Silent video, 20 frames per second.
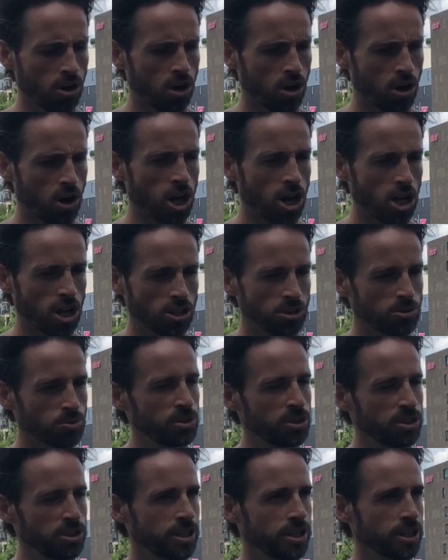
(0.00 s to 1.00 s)
hard,
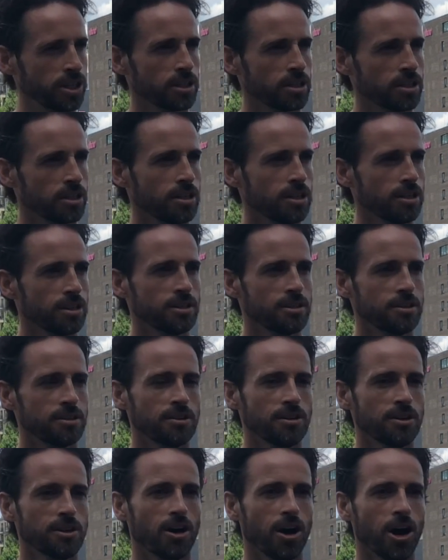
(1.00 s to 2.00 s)
really
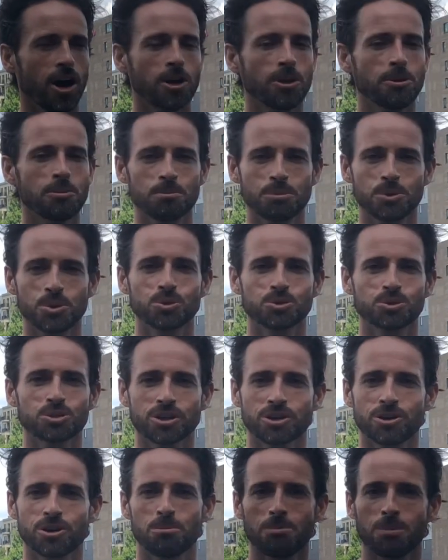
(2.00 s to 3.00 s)

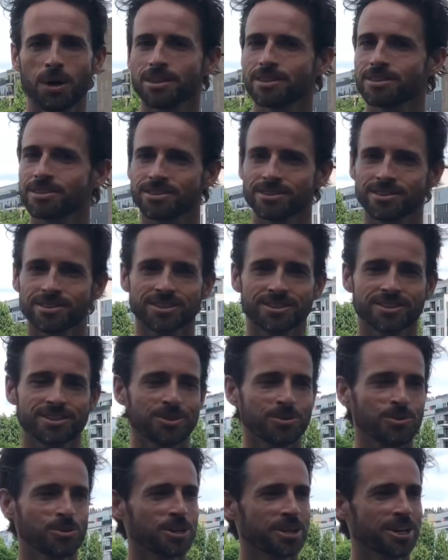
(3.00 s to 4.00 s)
unmusical buttons
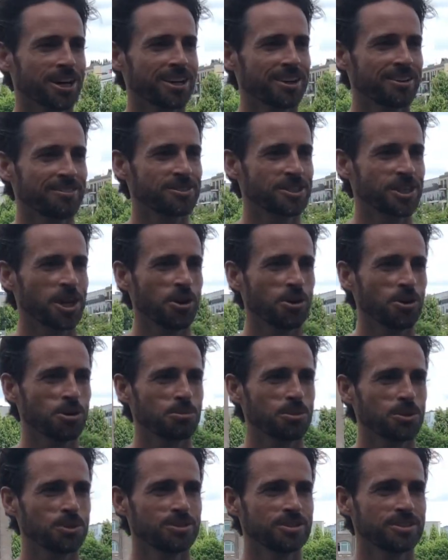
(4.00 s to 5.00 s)
that were kind of
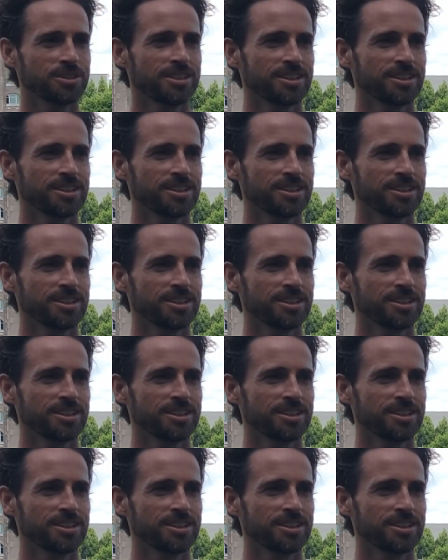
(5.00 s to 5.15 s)
terrible.